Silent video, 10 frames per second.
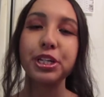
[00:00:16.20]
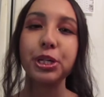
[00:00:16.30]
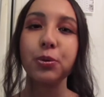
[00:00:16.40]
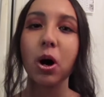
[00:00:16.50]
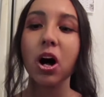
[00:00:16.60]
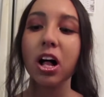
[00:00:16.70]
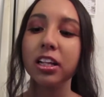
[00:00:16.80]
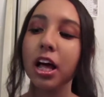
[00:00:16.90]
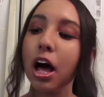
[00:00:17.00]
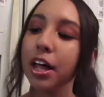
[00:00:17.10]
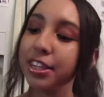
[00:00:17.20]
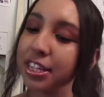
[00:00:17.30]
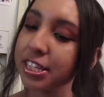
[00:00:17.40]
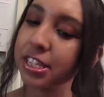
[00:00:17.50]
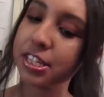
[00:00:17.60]
you all the
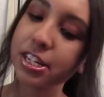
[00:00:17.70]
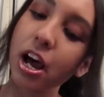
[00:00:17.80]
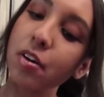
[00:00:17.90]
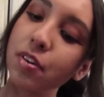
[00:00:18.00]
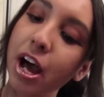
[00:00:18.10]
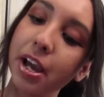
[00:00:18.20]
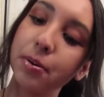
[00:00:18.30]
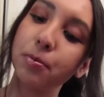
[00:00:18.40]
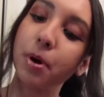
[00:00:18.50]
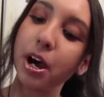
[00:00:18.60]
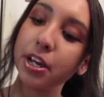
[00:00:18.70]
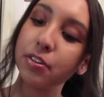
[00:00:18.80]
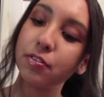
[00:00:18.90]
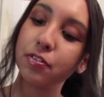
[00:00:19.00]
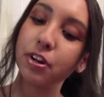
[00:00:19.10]
stuff I
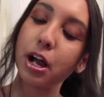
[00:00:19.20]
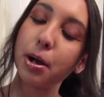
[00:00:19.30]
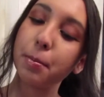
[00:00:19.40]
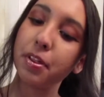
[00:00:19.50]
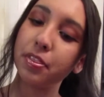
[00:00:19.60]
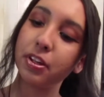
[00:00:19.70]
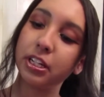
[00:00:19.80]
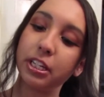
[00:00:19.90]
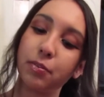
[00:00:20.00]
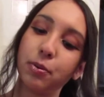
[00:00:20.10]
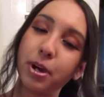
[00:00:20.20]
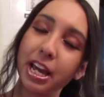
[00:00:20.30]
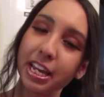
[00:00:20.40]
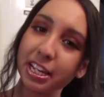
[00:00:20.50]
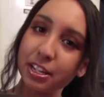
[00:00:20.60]
won from the
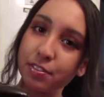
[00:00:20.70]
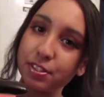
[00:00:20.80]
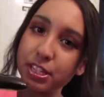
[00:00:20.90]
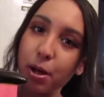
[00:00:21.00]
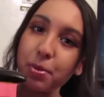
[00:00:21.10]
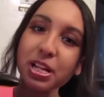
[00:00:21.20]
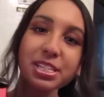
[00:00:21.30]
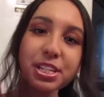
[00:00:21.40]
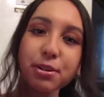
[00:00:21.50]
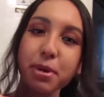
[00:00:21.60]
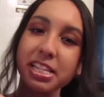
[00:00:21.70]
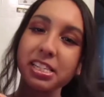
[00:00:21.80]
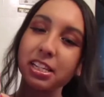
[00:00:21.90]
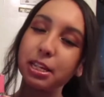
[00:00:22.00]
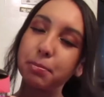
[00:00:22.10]
giveaway of Salma. So
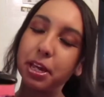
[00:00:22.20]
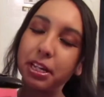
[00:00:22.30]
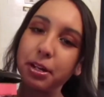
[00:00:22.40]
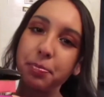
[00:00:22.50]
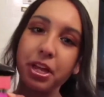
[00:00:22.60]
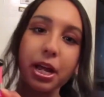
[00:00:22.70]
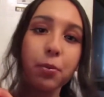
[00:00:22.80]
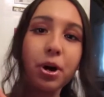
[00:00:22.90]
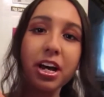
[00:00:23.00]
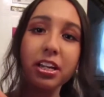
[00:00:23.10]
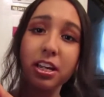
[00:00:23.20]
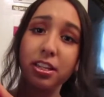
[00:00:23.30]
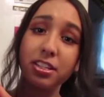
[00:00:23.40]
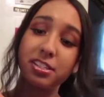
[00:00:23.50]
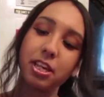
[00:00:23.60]
basically makeup that I won in
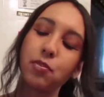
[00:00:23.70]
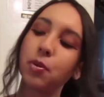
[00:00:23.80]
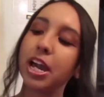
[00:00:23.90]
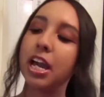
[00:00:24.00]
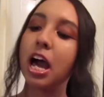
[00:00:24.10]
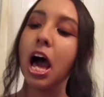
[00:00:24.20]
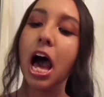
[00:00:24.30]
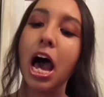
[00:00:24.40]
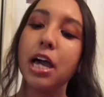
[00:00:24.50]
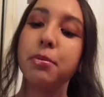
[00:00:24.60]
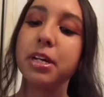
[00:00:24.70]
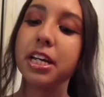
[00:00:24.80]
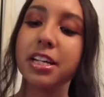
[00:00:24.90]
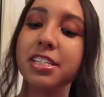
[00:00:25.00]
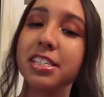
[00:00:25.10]
this giveaway.
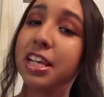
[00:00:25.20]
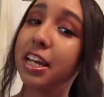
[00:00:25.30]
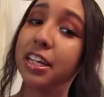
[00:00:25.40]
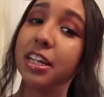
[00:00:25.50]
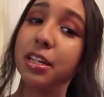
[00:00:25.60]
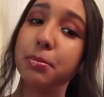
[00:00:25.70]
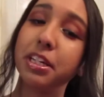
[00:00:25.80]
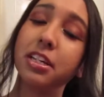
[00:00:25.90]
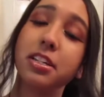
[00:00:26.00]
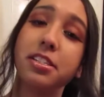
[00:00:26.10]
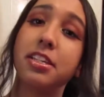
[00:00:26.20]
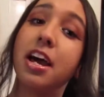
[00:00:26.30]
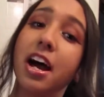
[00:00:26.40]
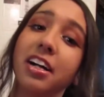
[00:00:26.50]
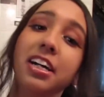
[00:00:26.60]
I'm excited because,
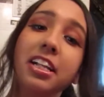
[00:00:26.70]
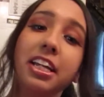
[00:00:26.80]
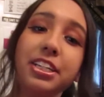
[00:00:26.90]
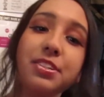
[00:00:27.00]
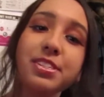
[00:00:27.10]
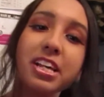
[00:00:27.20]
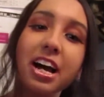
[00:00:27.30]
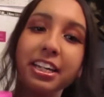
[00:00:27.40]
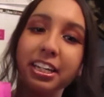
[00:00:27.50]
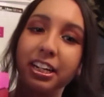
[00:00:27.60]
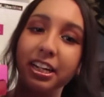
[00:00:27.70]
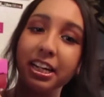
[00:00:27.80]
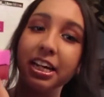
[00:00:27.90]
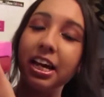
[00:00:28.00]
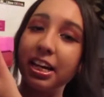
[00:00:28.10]
yeah, like you saw here,
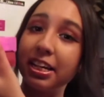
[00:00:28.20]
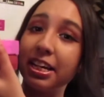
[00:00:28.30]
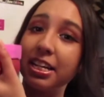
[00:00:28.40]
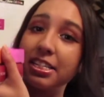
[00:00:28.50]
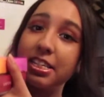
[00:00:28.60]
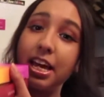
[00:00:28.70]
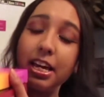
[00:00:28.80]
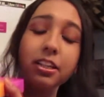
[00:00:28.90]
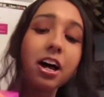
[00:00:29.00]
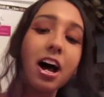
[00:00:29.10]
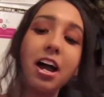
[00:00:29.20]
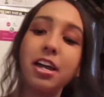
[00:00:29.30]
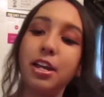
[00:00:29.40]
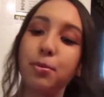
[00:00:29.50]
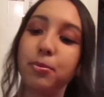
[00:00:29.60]
it is a lot,
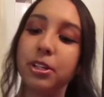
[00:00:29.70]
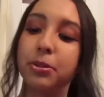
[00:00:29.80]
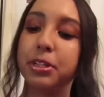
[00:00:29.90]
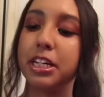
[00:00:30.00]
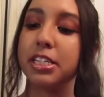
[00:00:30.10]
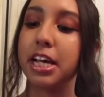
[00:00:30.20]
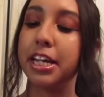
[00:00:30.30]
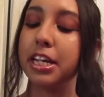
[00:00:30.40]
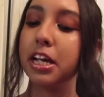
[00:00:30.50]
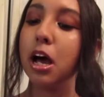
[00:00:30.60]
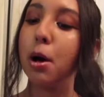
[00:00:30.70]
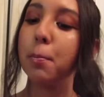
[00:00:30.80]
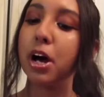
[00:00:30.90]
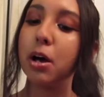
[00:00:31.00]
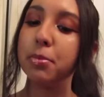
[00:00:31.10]
and I'm really, really excited.
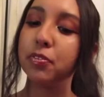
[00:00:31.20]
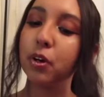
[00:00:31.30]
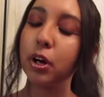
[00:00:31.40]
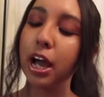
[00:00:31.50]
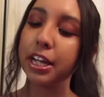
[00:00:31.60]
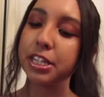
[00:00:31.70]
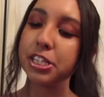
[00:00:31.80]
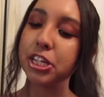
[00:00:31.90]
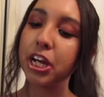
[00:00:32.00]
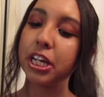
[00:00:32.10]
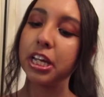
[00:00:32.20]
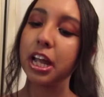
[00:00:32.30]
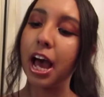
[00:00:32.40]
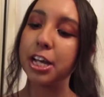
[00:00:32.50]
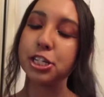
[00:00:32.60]
But before I get started,
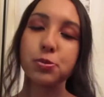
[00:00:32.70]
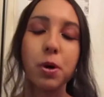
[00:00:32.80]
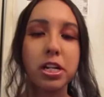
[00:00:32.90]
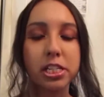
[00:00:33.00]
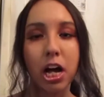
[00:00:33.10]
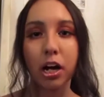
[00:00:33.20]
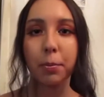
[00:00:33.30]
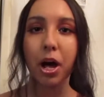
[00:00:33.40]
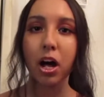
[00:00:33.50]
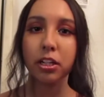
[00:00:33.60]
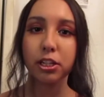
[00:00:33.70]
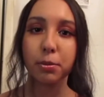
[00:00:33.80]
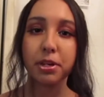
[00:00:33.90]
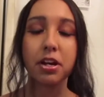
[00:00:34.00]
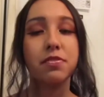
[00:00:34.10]
I just want to talk about a little
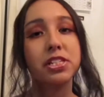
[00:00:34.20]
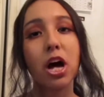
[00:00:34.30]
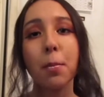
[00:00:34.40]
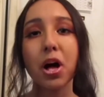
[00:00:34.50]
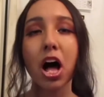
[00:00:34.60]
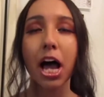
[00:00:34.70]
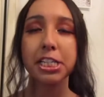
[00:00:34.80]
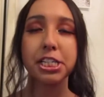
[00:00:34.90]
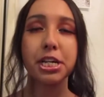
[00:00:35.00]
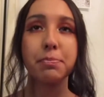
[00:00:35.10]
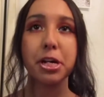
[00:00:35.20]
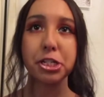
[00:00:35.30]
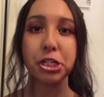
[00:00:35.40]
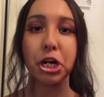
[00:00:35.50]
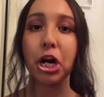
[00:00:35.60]
bit of Salma. I did
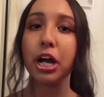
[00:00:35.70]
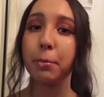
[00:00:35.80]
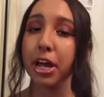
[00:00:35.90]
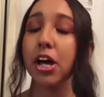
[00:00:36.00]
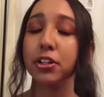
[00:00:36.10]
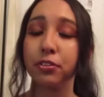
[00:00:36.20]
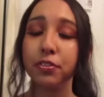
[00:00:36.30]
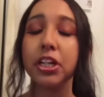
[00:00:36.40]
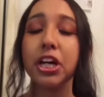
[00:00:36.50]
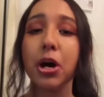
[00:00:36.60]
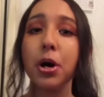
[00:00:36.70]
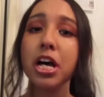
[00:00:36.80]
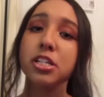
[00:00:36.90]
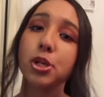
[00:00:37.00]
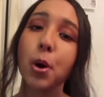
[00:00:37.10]
mention her in my other video,
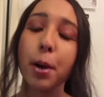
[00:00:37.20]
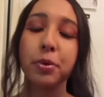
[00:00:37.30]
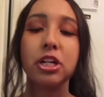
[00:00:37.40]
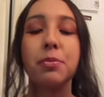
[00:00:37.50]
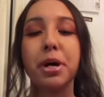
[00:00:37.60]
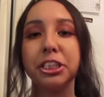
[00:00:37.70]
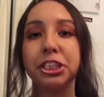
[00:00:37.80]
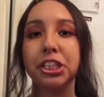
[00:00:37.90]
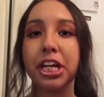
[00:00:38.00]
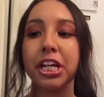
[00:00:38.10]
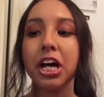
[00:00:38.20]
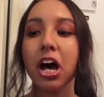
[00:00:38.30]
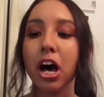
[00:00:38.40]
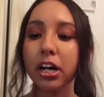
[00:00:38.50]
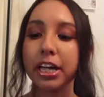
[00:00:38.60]
so I'm going to mention it
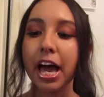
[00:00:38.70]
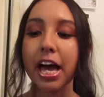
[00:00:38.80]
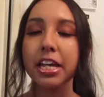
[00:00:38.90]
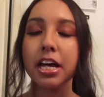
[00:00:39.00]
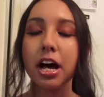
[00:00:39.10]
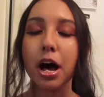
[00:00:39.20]
again.